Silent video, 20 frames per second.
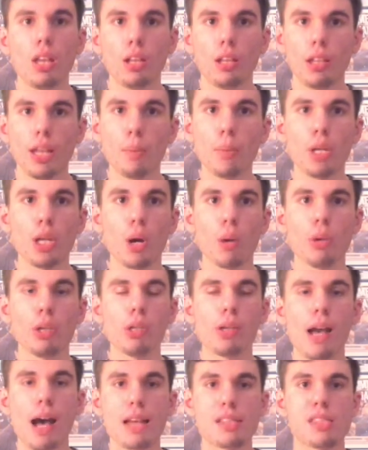Let me know what
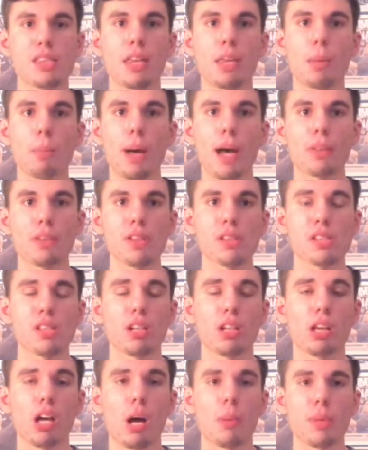you guys think about this in
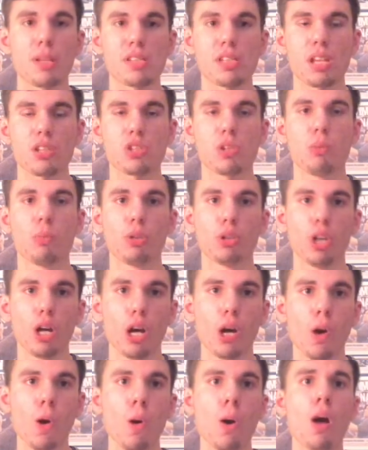the comment section
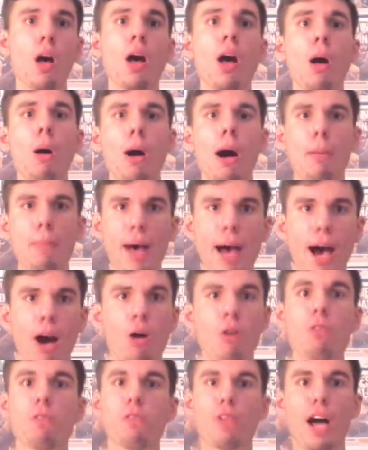below. I'm
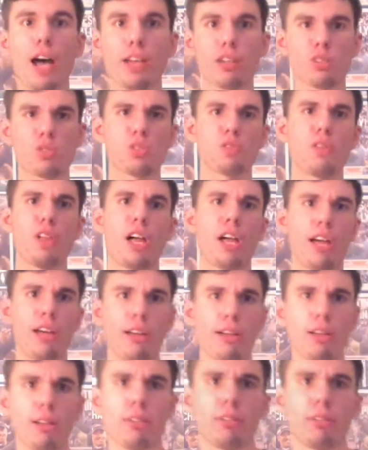out. Fly, Eagles, fly.